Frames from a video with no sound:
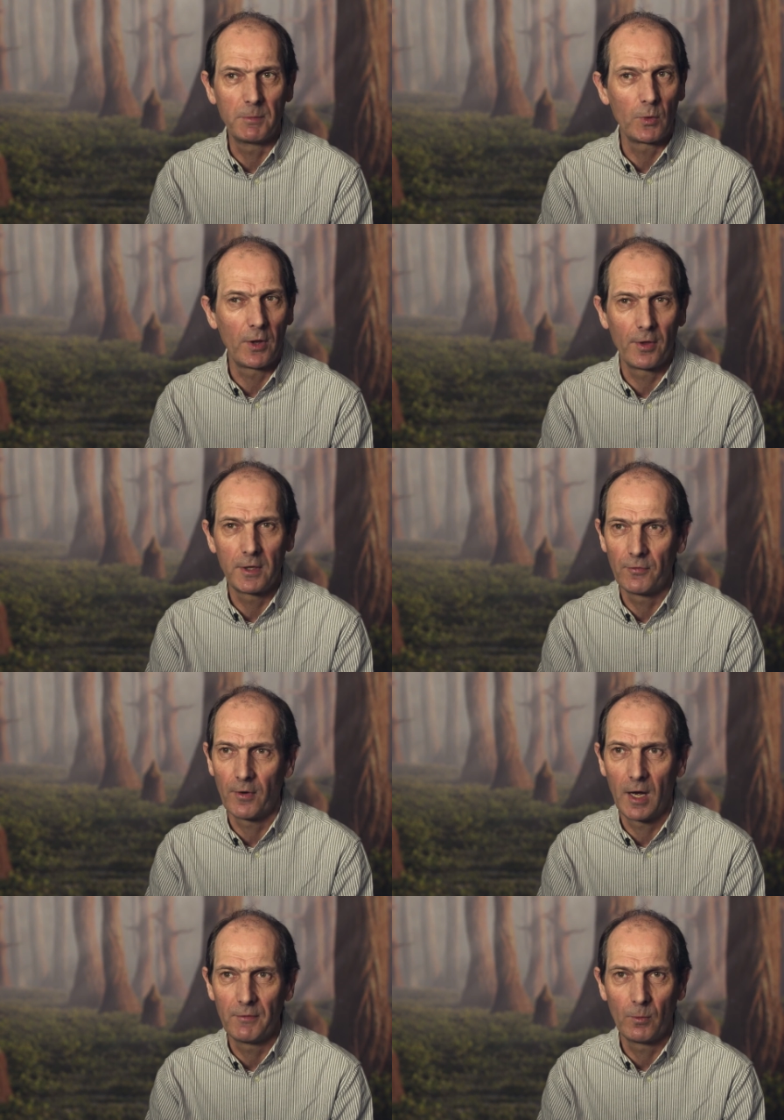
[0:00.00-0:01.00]
between
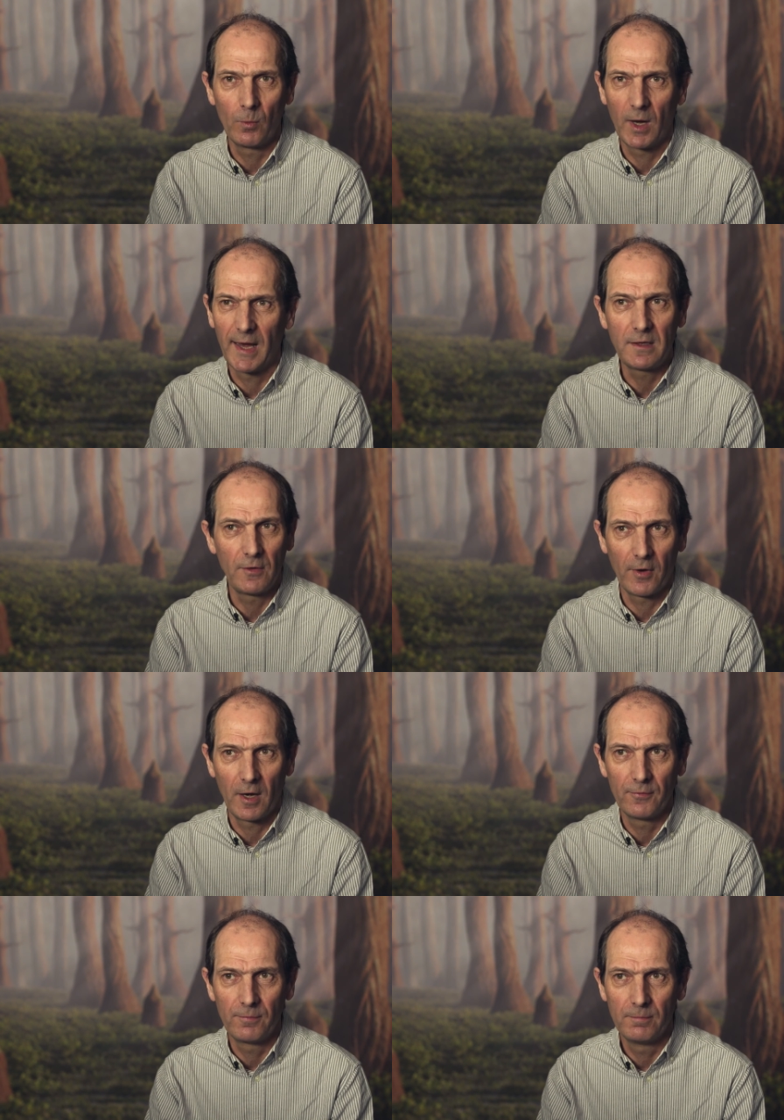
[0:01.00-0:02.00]
35 and what
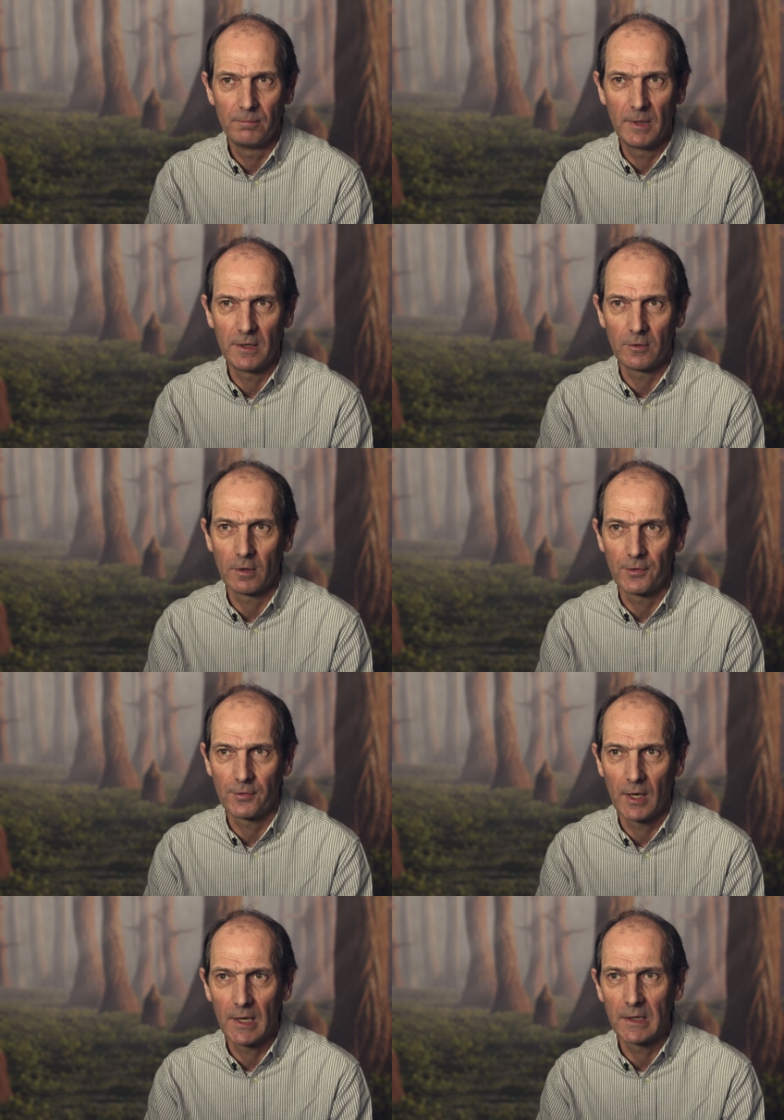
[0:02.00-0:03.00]
85 million dollars,
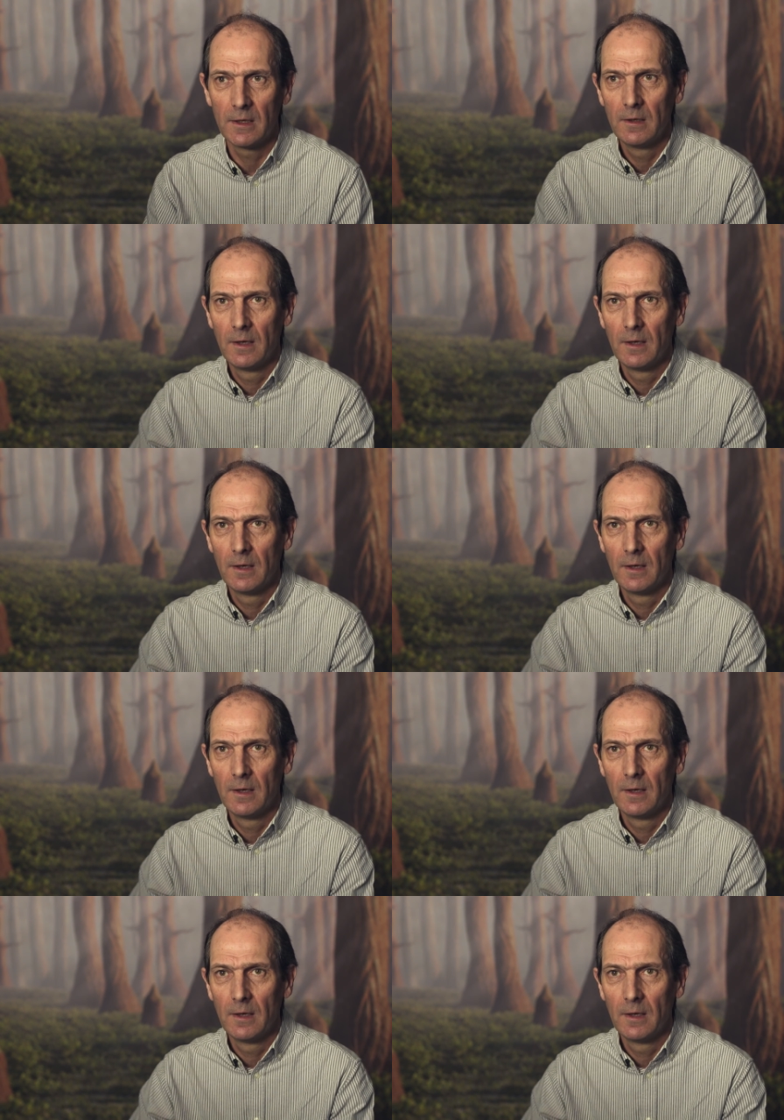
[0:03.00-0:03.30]
say,